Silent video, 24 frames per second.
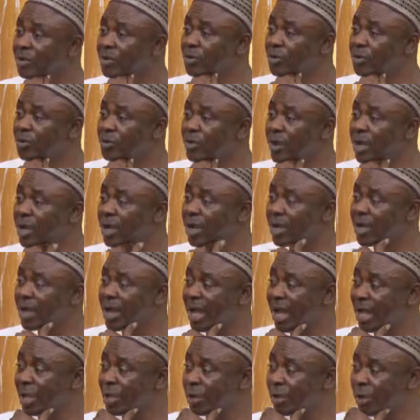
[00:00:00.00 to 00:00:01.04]

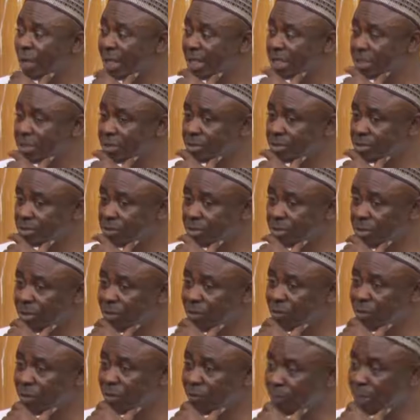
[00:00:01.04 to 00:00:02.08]
over-allocation
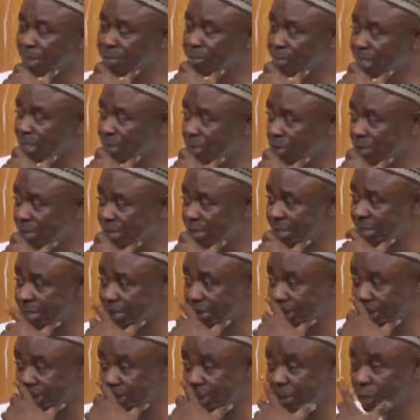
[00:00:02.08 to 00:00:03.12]
of government
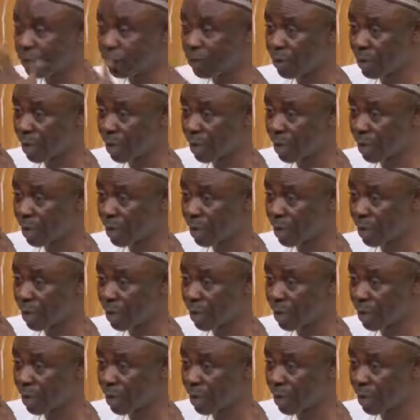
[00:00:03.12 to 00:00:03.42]
resources to